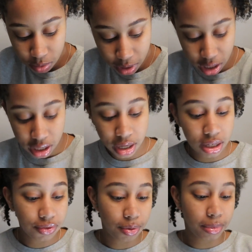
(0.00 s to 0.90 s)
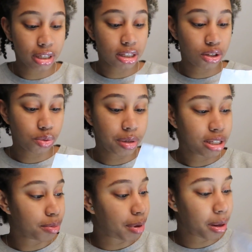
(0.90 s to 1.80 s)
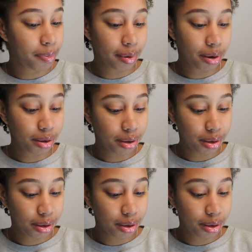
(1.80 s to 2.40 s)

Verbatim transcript: what it is from this little piece of paper.